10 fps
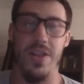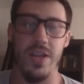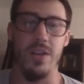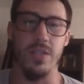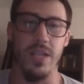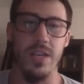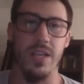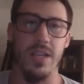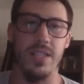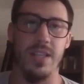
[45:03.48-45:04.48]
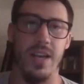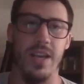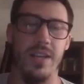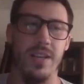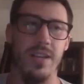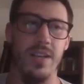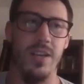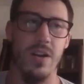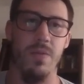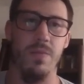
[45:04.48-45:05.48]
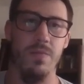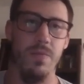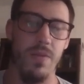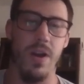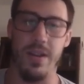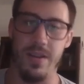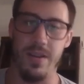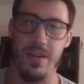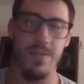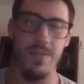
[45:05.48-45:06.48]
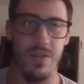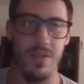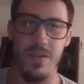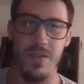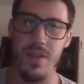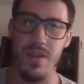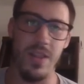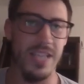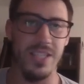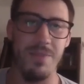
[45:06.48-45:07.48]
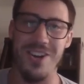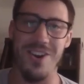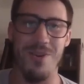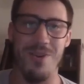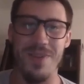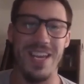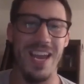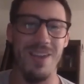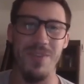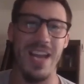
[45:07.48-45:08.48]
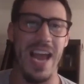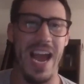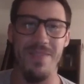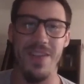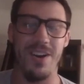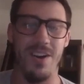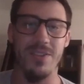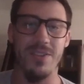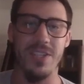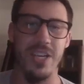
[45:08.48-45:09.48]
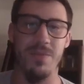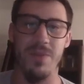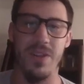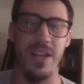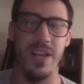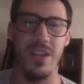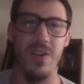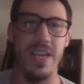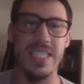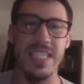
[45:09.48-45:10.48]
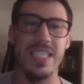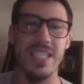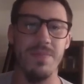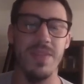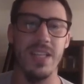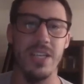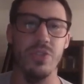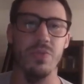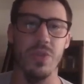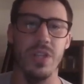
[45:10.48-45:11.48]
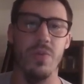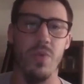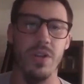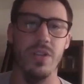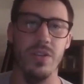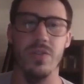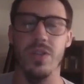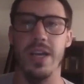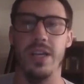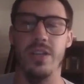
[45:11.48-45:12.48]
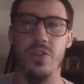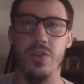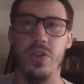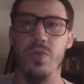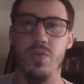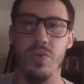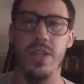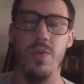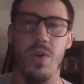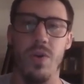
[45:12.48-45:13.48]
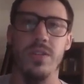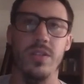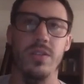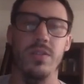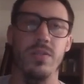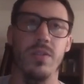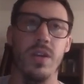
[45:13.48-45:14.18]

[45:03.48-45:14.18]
that goes into this. And like, you know, lines of communication are open again, and we can have that conversation about like, you know, is this something that you really want to do? Like, do you really want to,